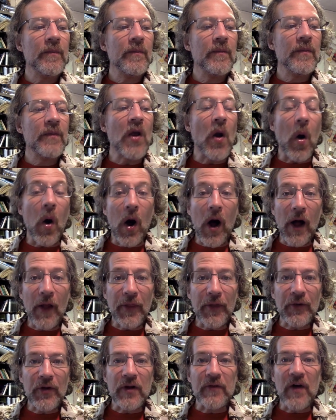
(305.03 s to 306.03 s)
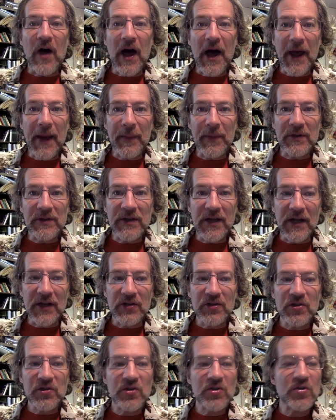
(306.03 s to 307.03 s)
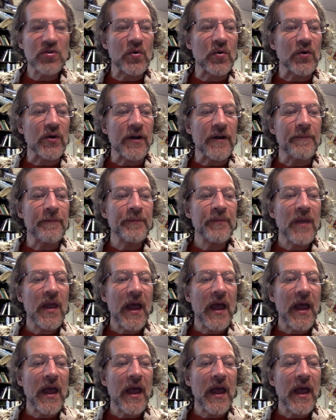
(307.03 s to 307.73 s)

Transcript: The author of a hypertext story